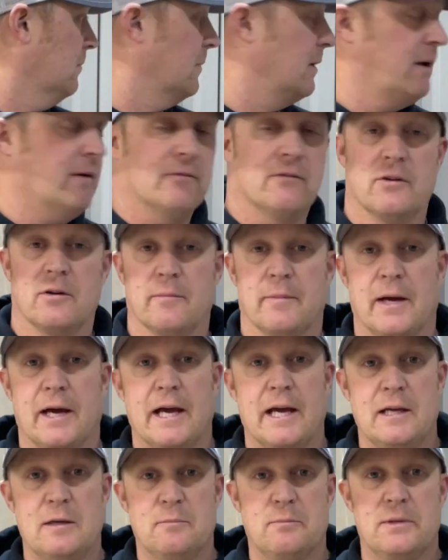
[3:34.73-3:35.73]
I've done about
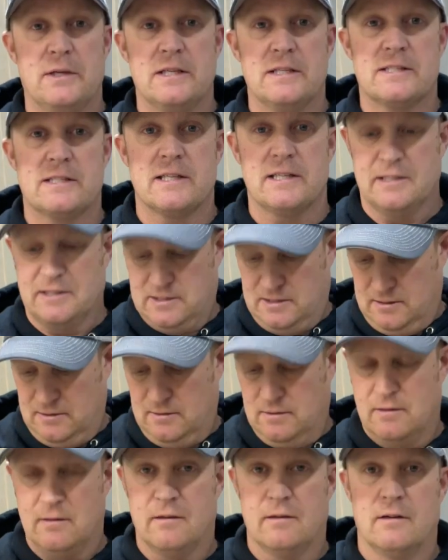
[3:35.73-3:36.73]
8 pieces,
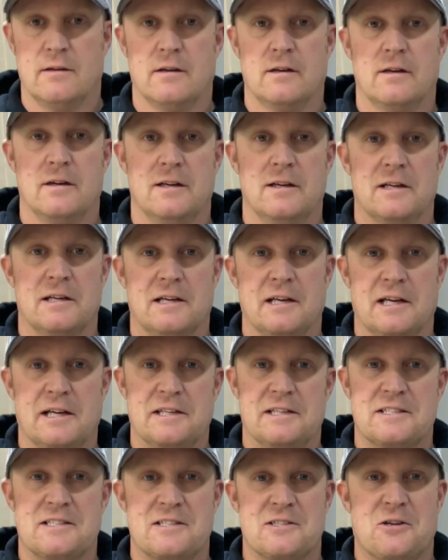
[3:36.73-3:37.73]
and
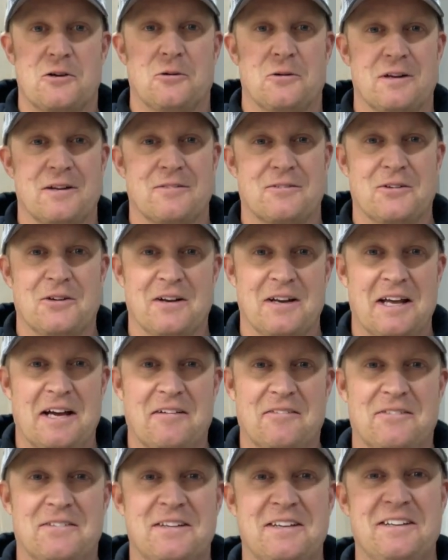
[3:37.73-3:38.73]
this is all I've got
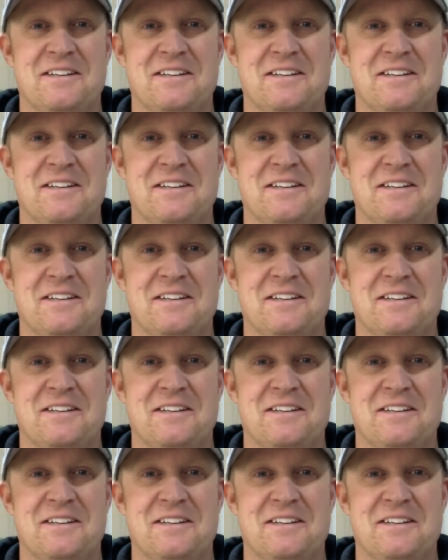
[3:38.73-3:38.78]
left.